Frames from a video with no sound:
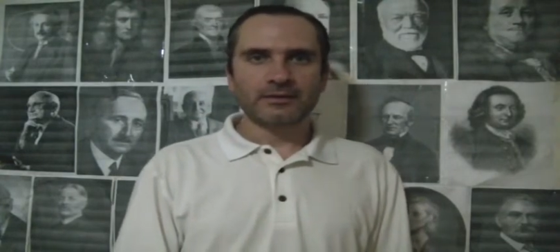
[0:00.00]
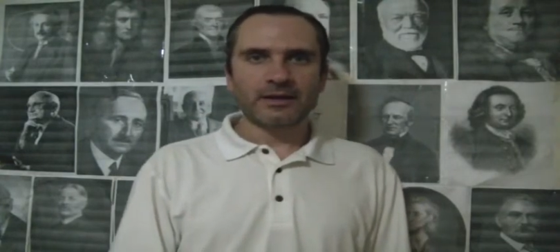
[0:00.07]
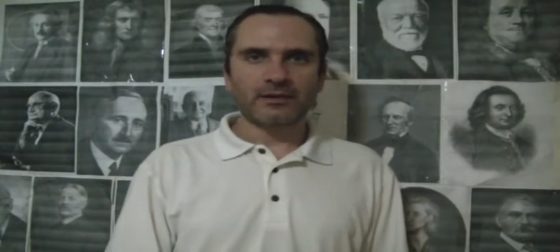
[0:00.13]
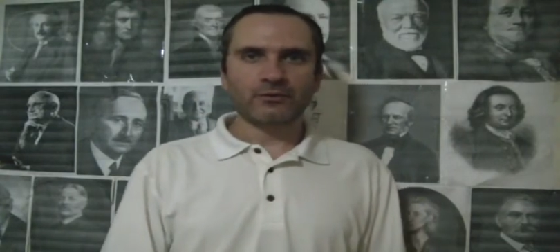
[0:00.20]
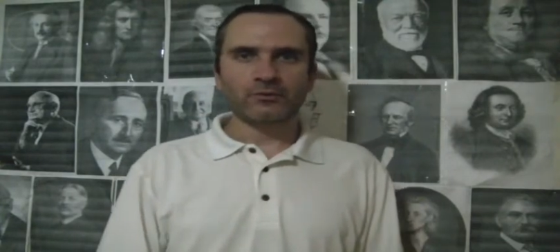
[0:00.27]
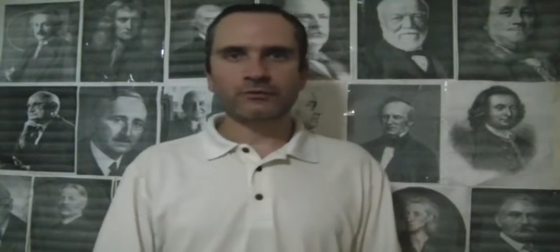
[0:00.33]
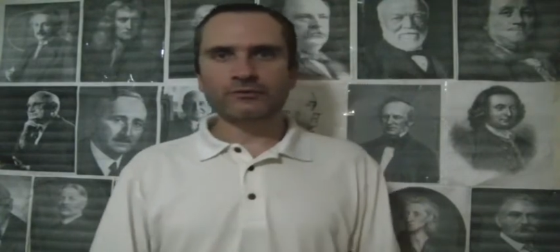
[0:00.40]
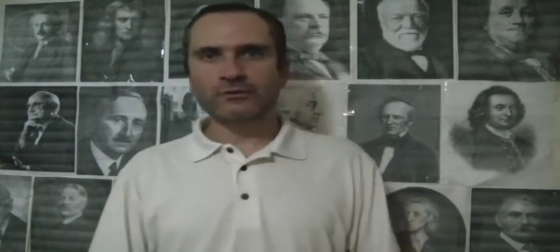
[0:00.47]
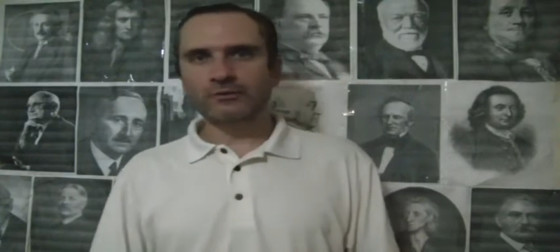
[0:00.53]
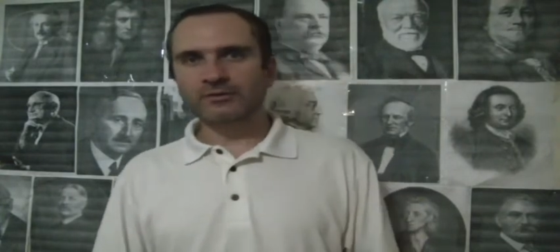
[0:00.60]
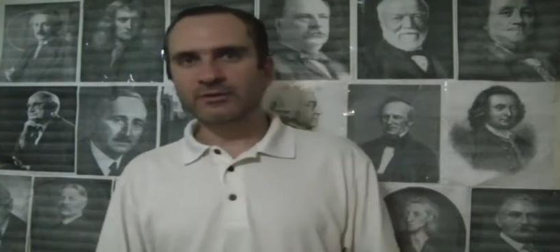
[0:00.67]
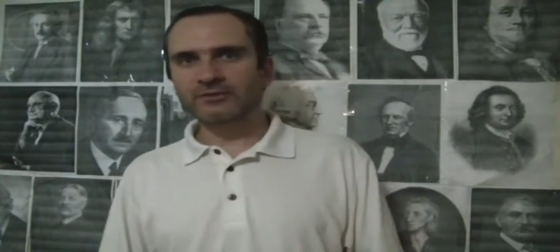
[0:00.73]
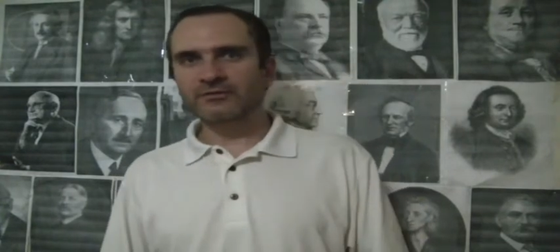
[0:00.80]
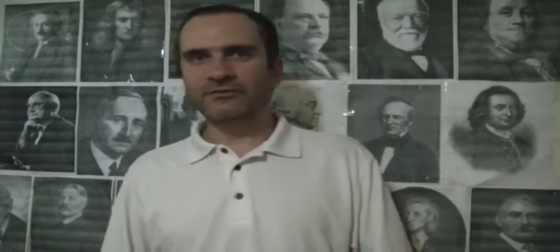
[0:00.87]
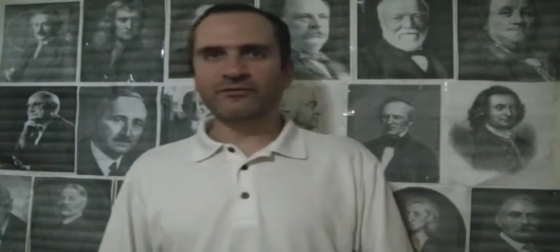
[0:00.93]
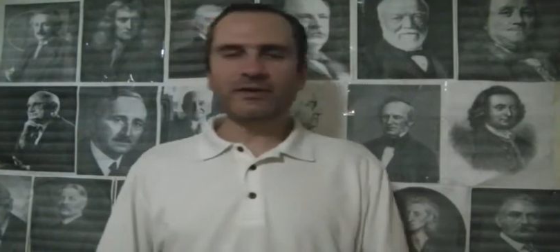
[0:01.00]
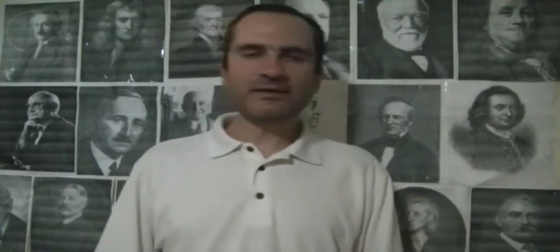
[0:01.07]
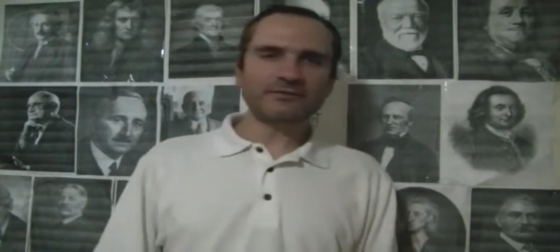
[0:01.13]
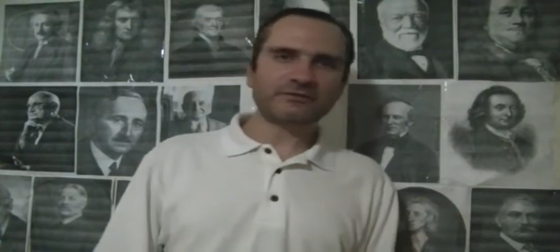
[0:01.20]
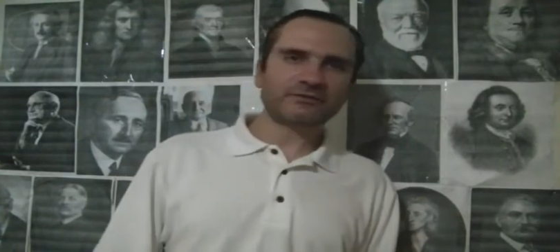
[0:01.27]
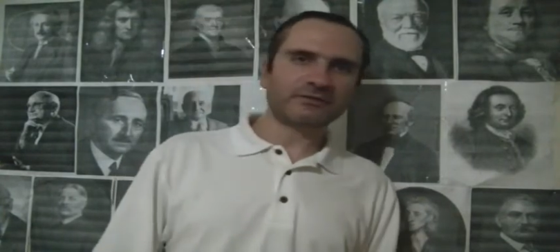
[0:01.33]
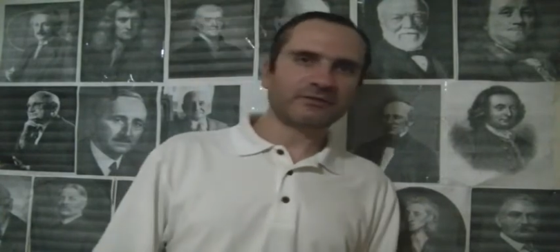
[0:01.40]
And also the
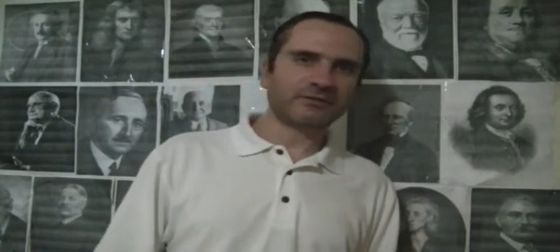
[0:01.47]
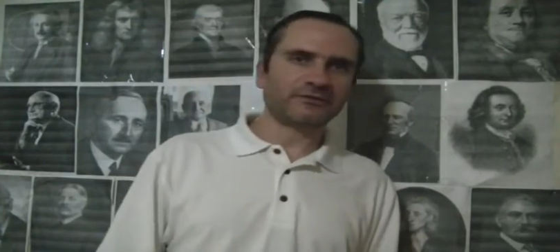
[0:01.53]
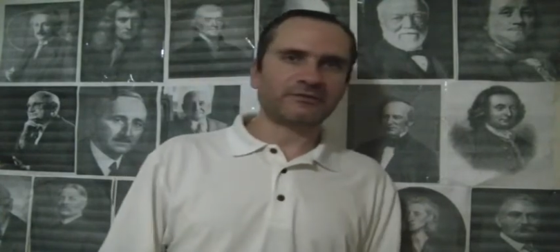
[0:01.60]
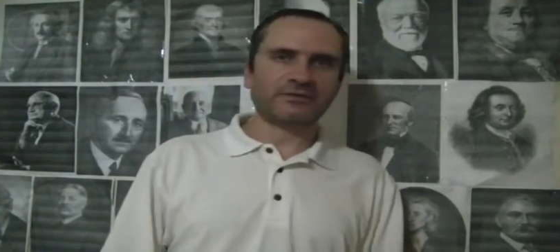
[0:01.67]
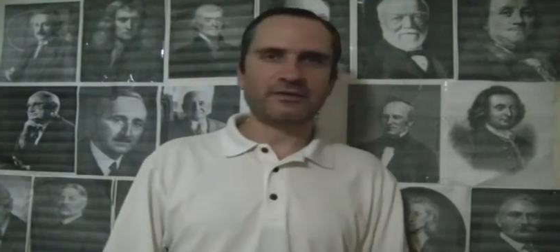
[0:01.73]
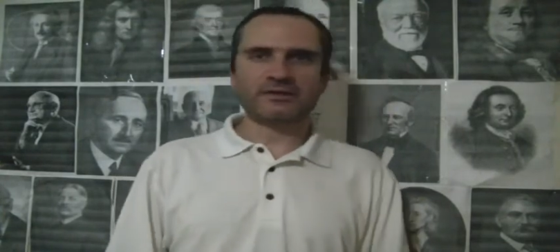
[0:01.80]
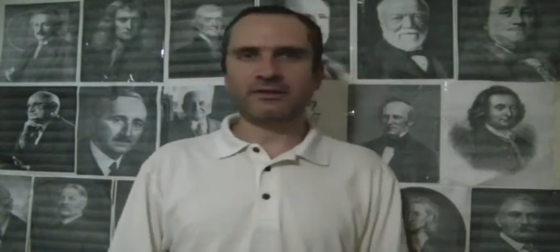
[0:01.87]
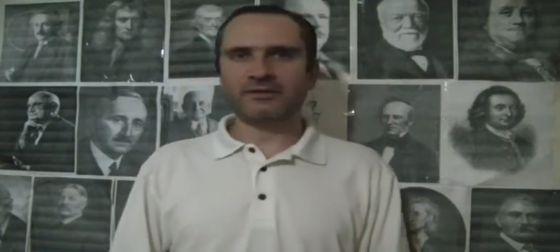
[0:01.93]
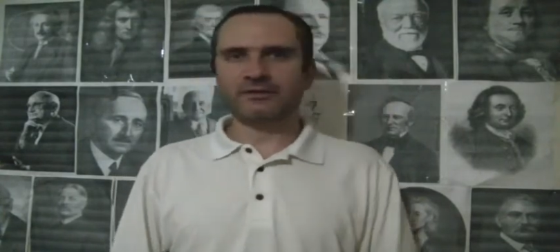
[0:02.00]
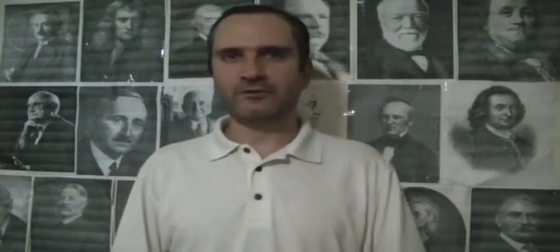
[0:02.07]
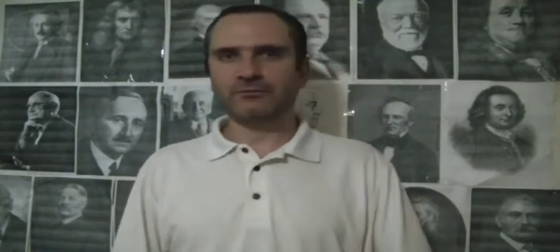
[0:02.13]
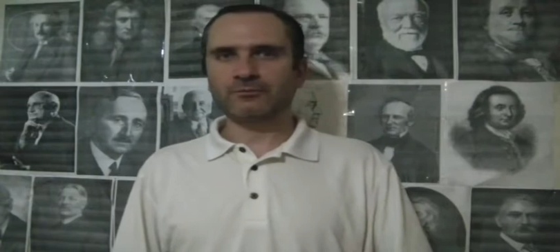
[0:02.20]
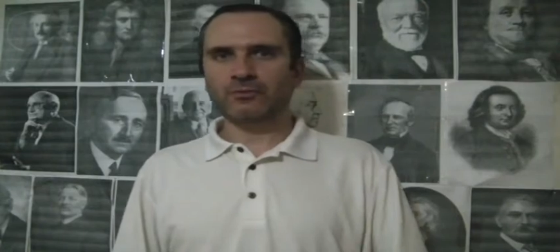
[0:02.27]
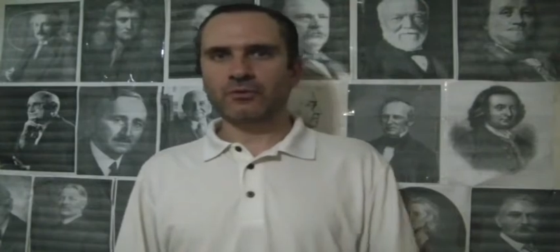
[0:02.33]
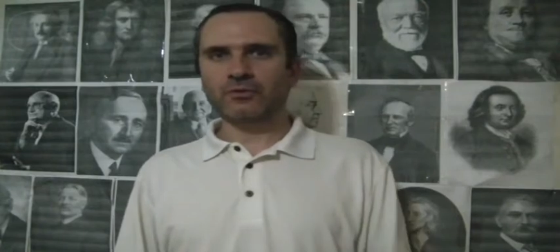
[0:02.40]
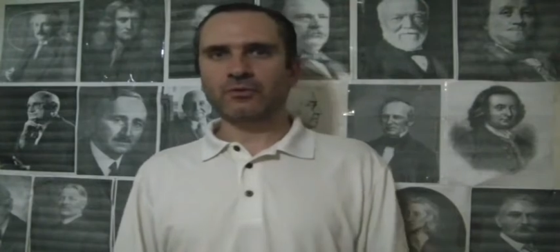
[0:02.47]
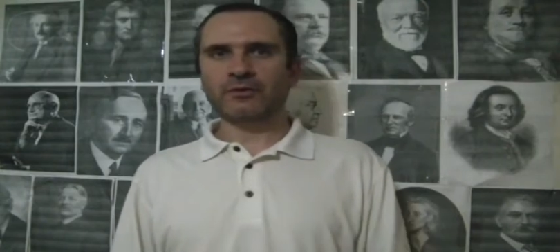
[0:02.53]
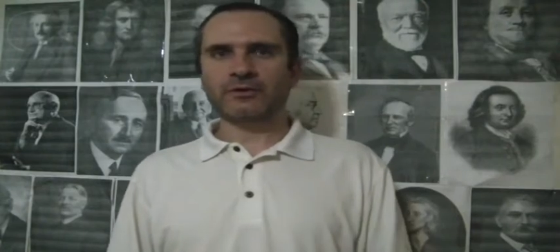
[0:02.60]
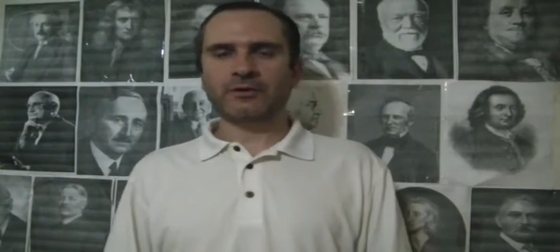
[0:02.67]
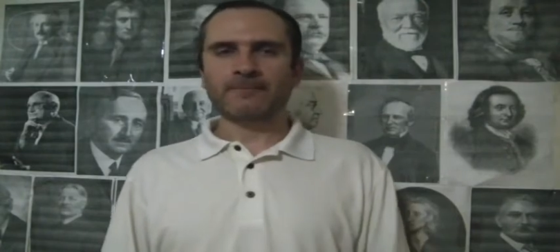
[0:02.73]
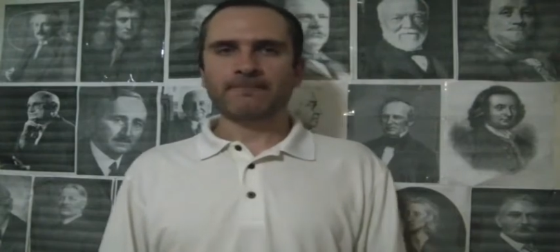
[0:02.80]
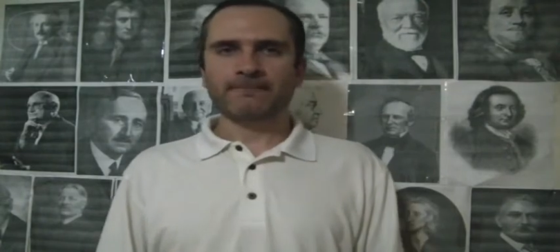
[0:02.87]
defense is
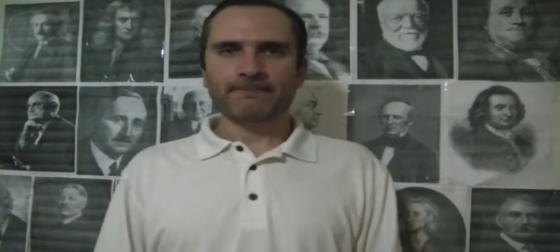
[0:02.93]
more,